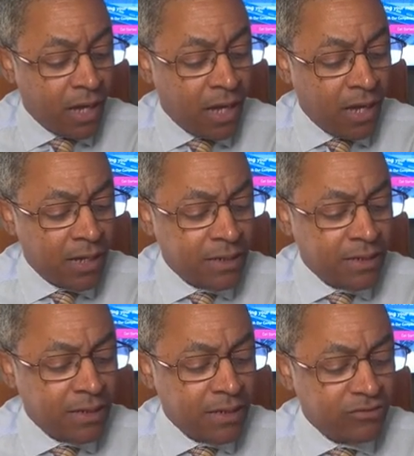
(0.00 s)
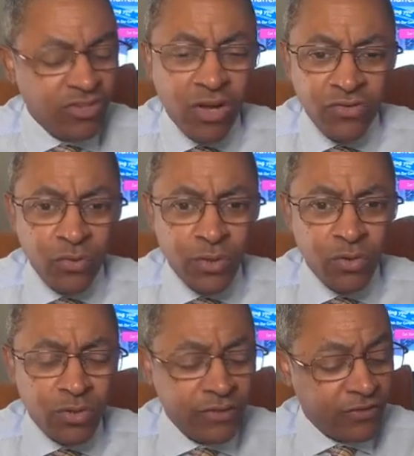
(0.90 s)
Uh, she also
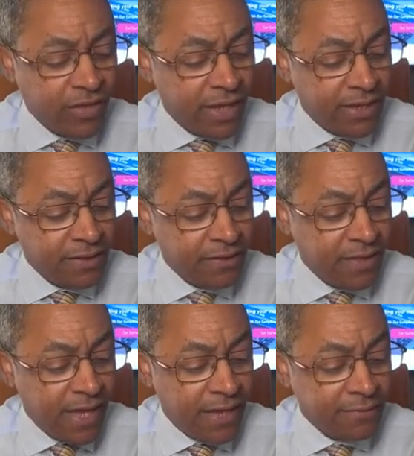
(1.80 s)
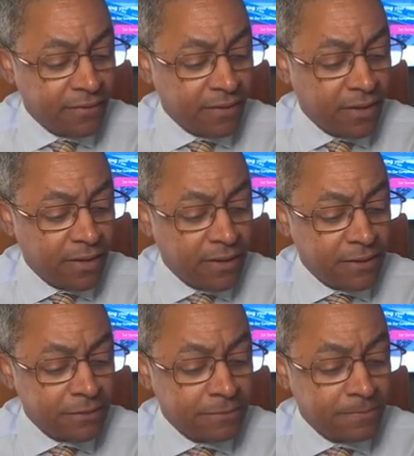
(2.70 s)
went on to say that
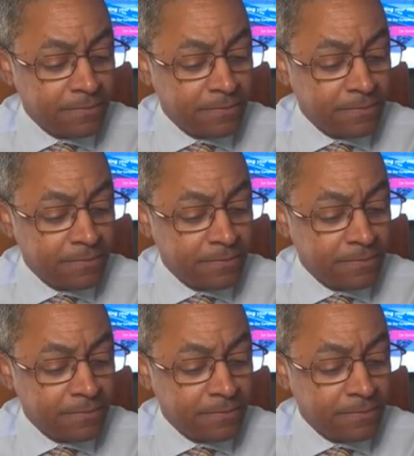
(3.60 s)
uh,